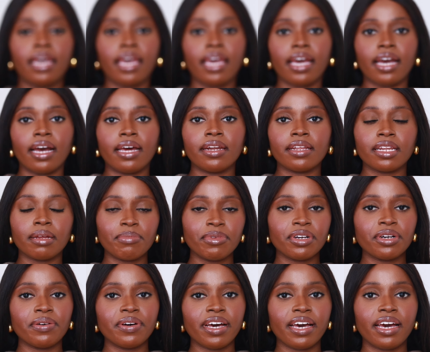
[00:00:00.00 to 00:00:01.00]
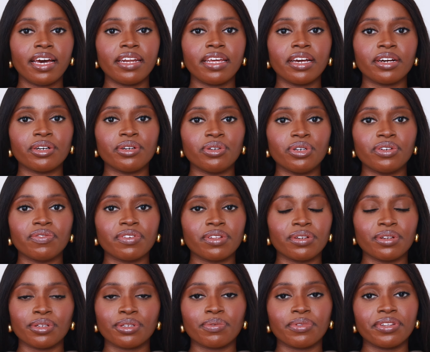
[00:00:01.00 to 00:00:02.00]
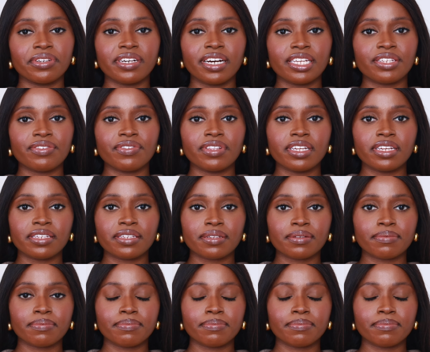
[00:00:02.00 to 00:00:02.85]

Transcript: And let me go ahead and go over the notes with you guys for this.